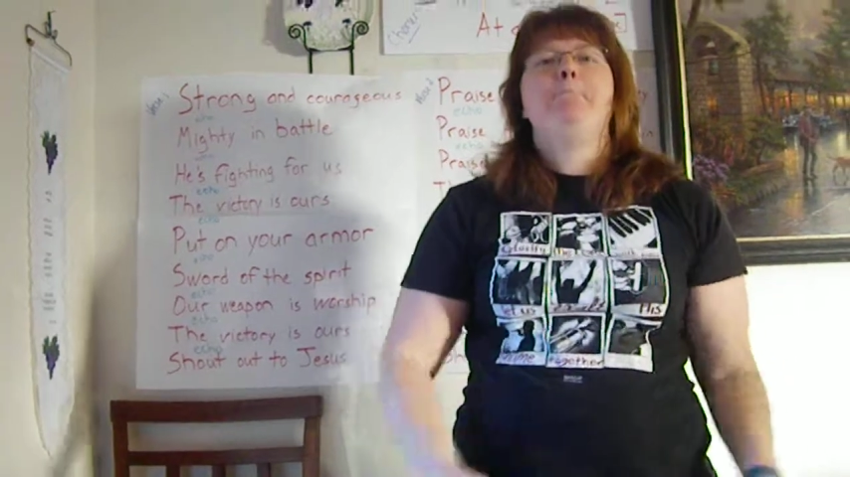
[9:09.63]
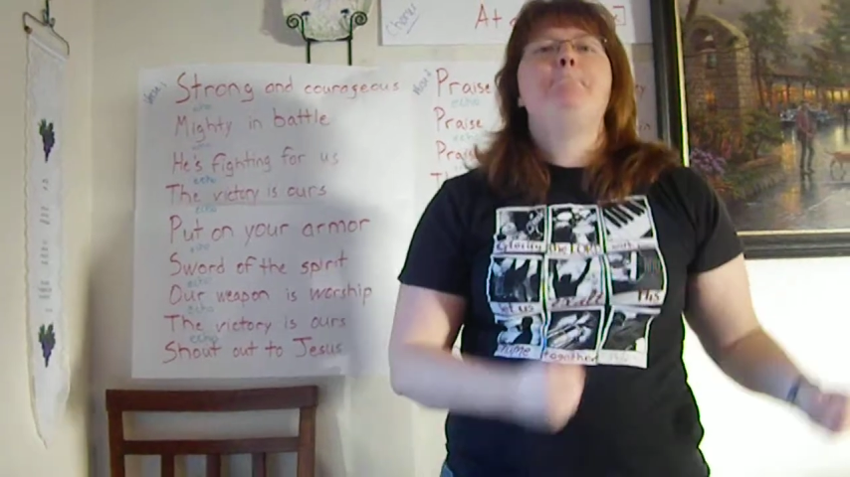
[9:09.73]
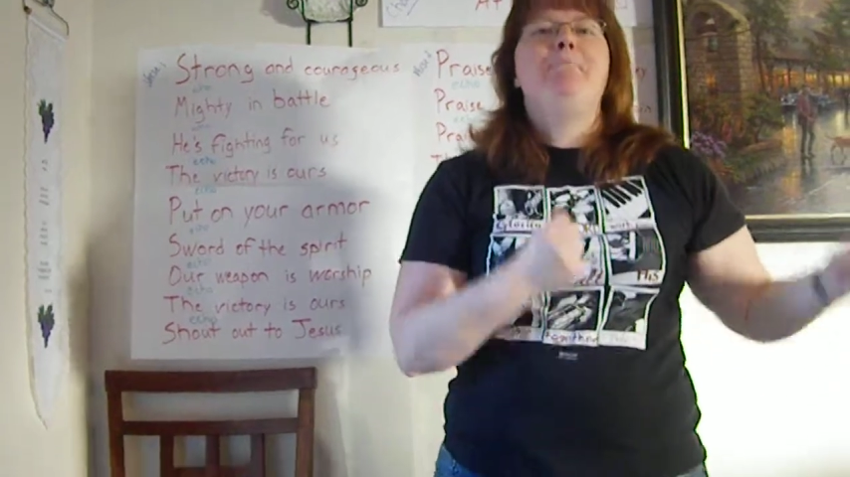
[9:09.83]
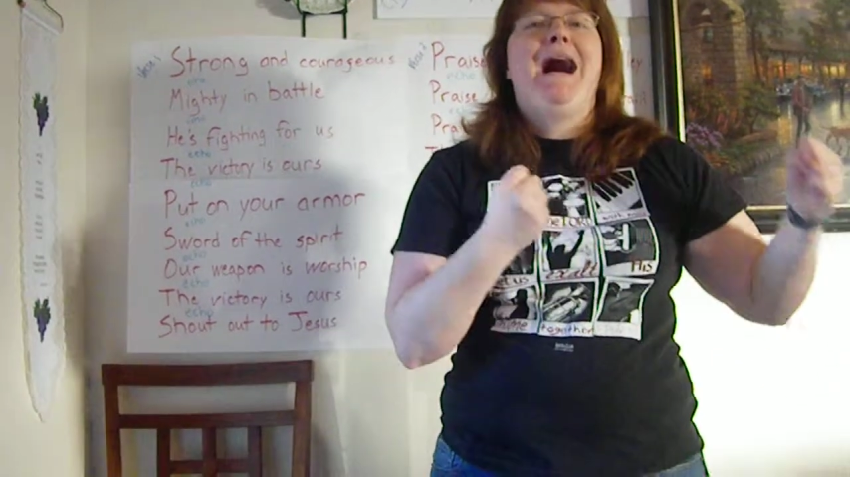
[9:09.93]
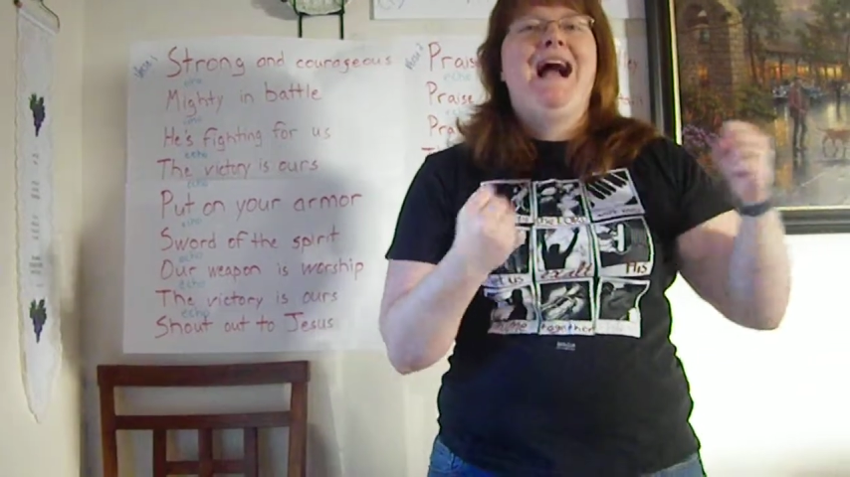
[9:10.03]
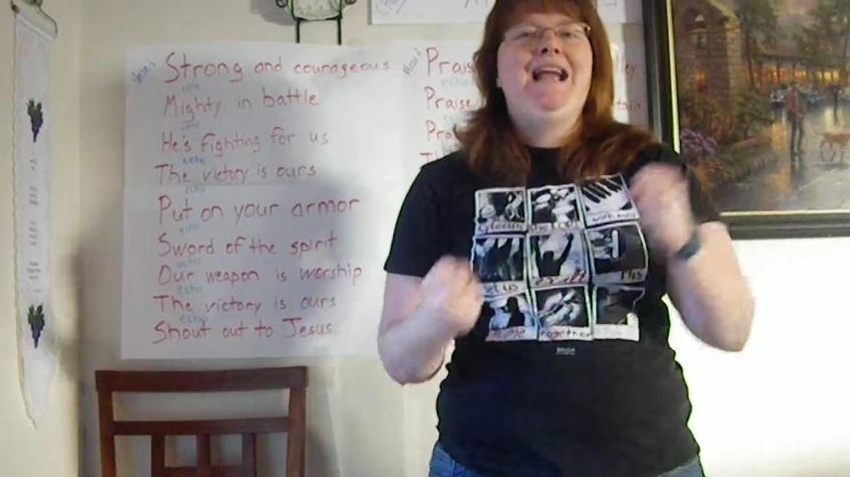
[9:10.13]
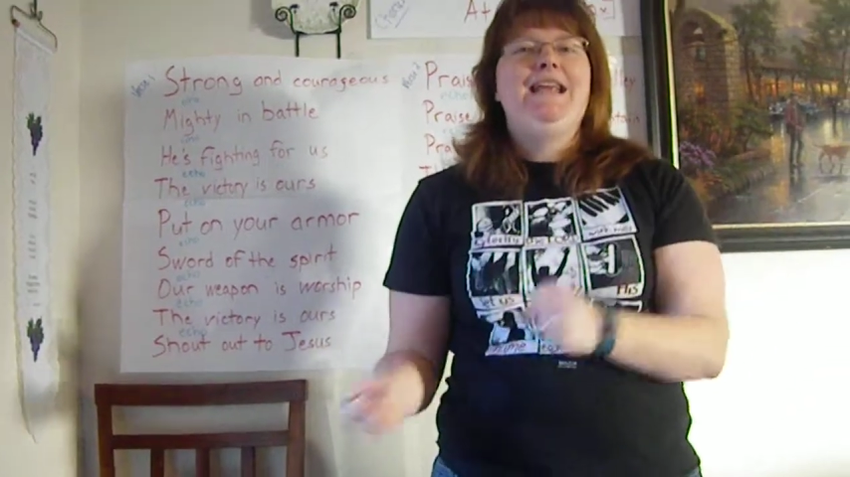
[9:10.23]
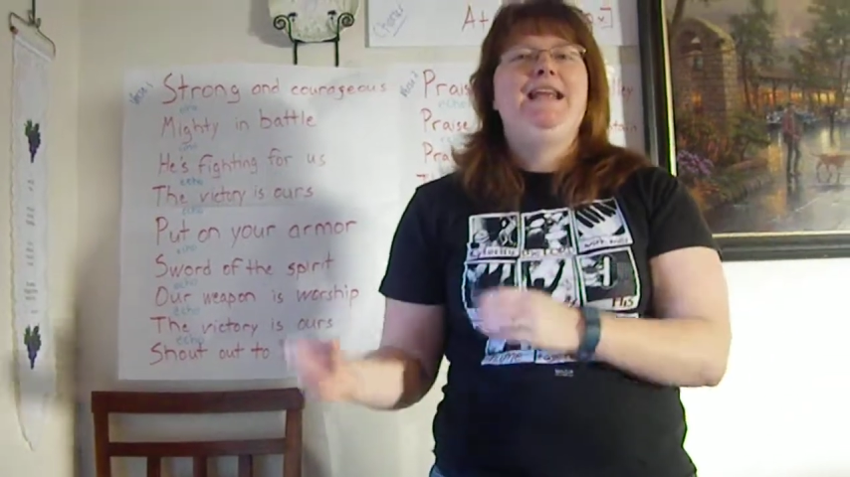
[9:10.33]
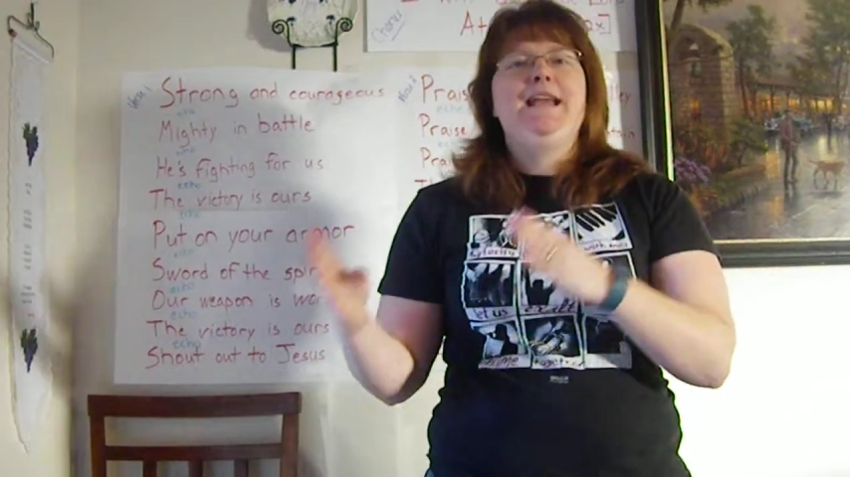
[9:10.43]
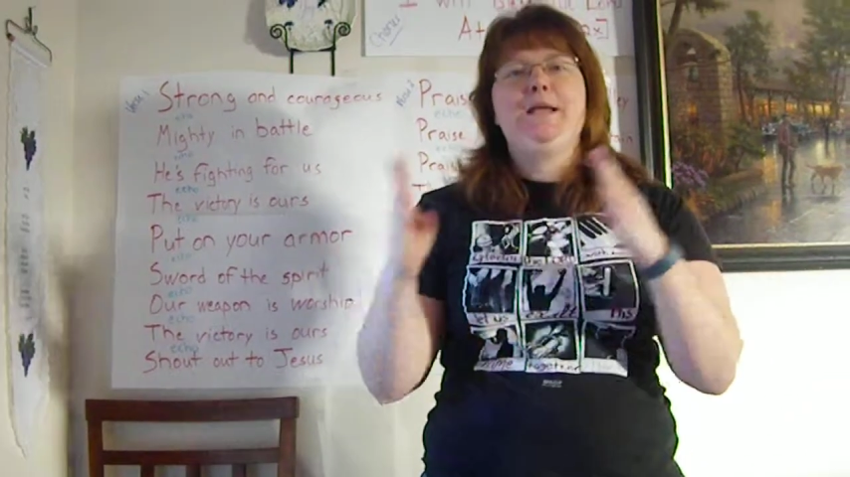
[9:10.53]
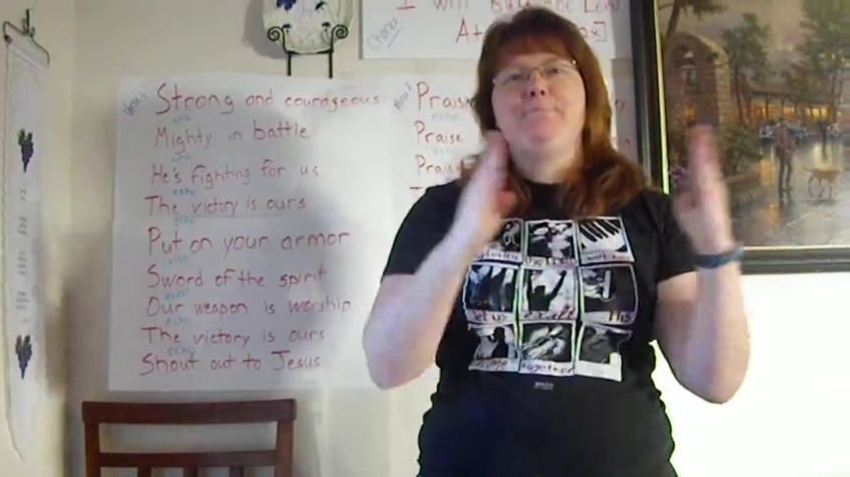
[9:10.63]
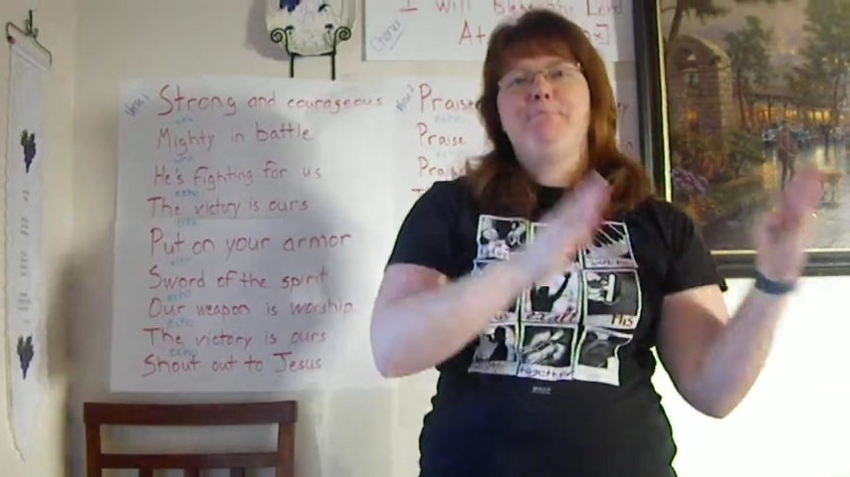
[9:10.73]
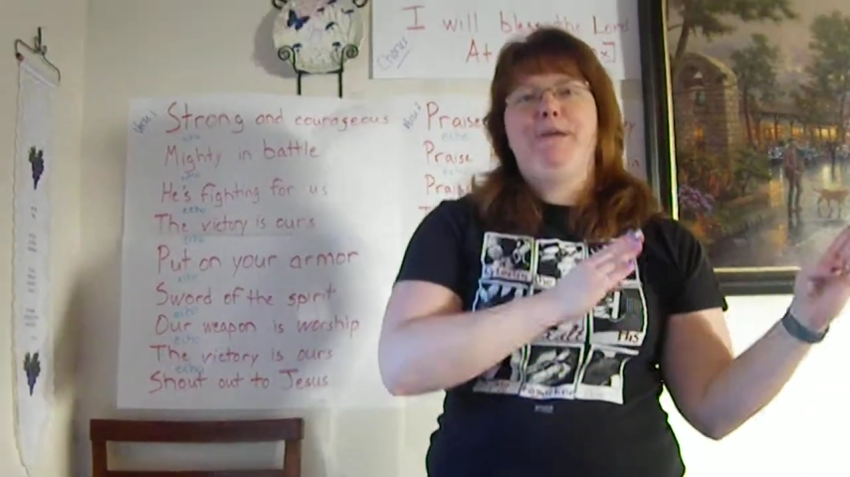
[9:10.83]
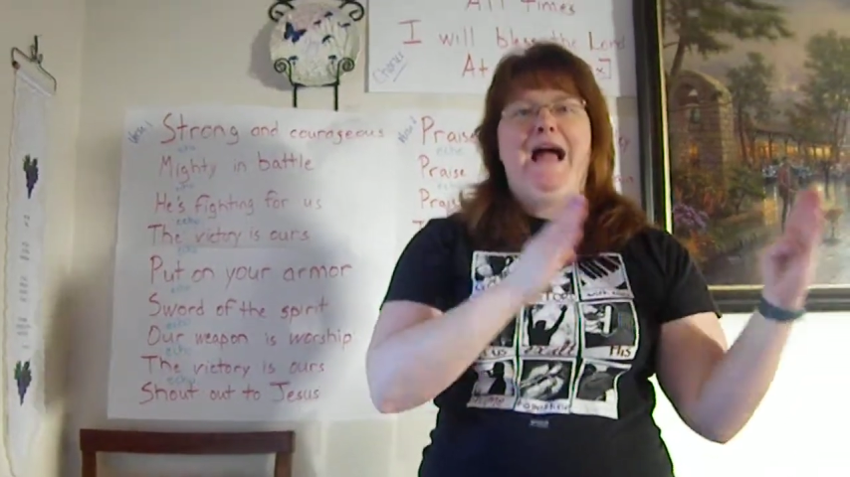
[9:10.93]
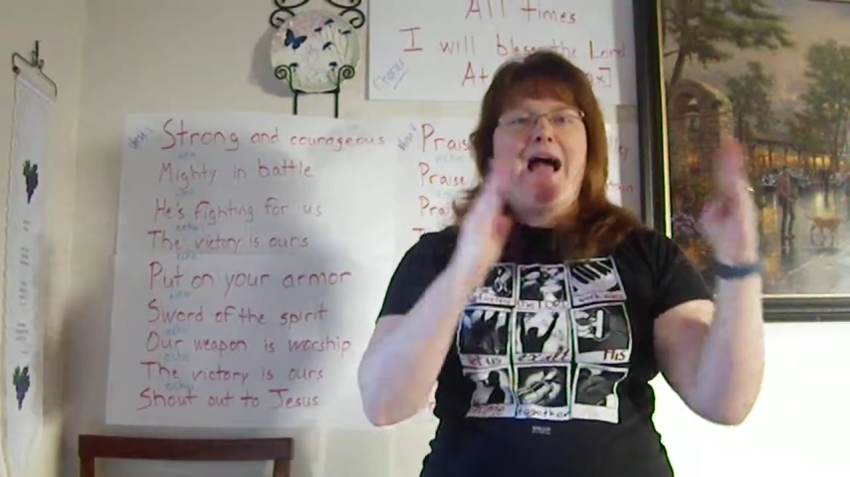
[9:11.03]
mighty in
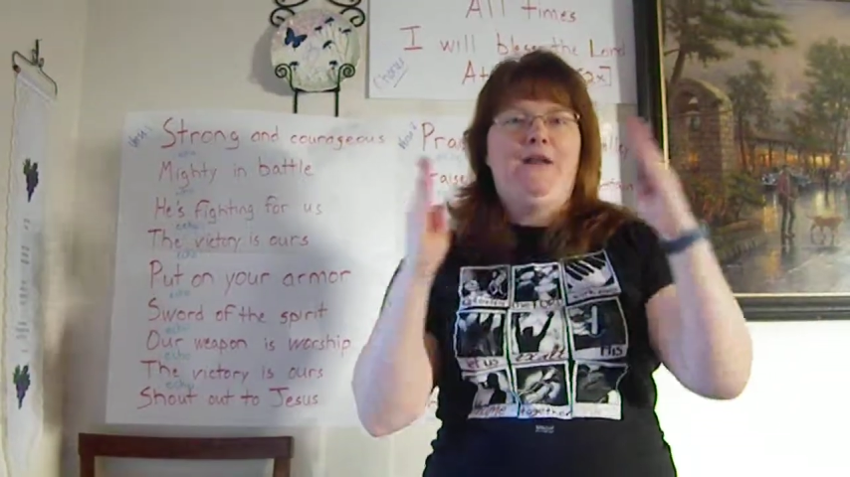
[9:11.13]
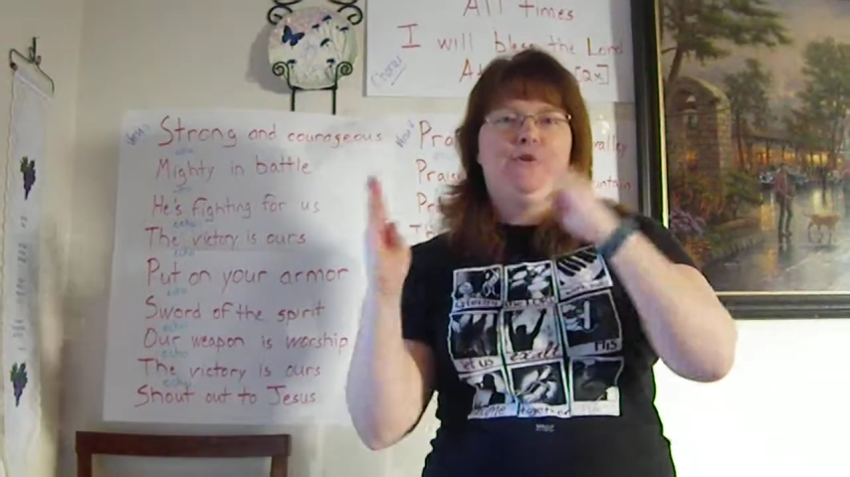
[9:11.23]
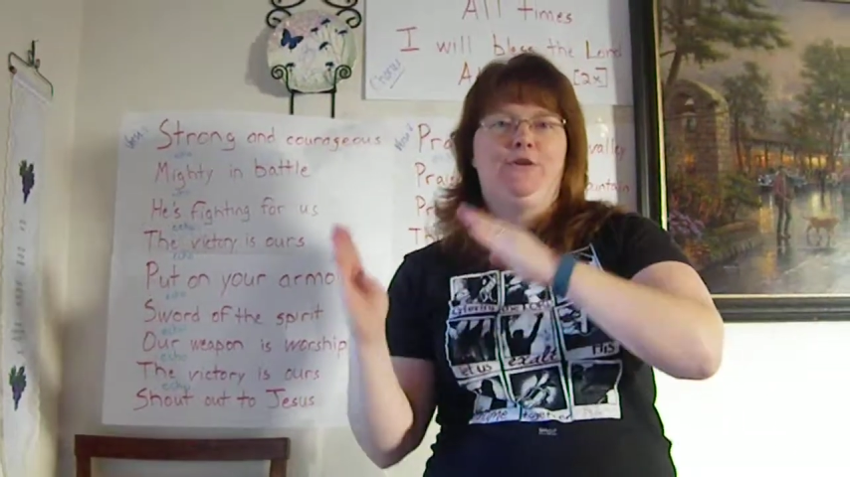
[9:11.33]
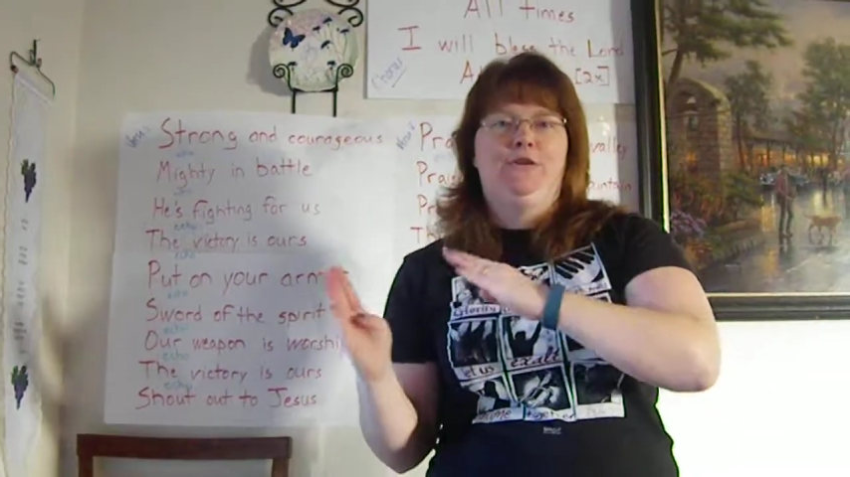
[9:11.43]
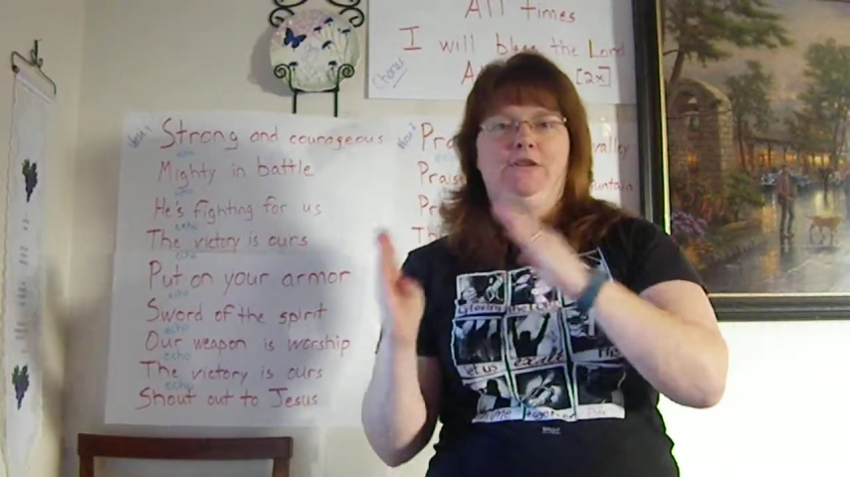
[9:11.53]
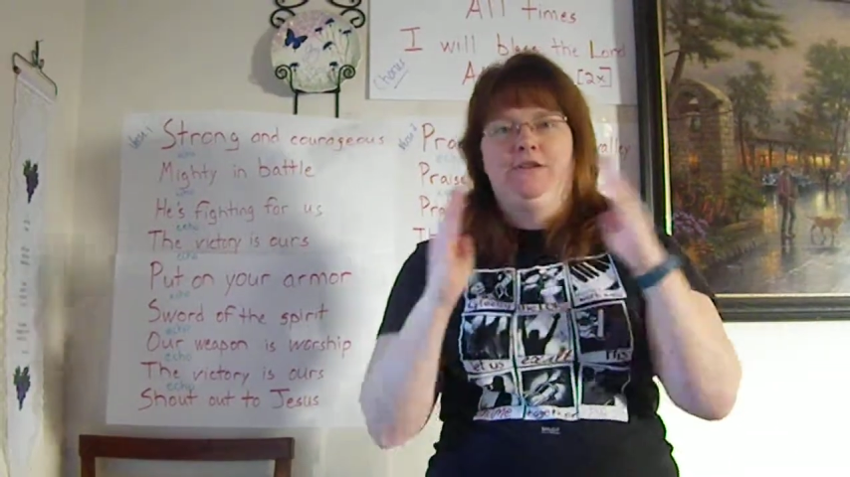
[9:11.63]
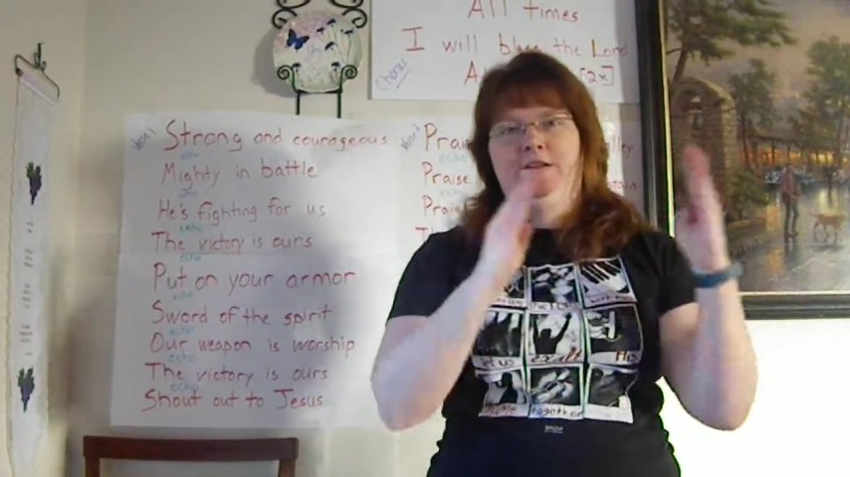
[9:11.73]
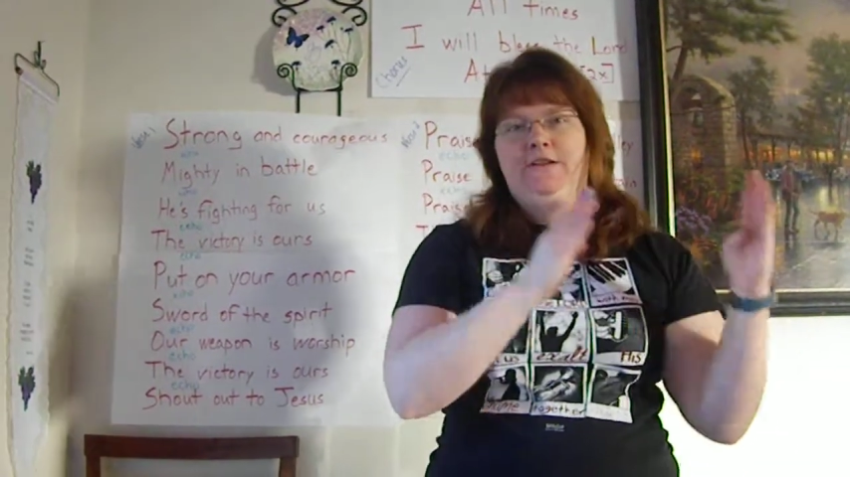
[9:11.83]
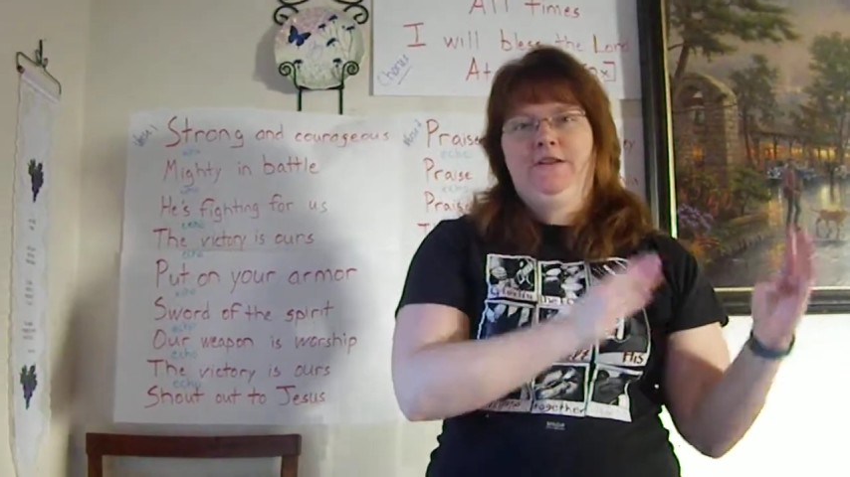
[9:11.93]
battle,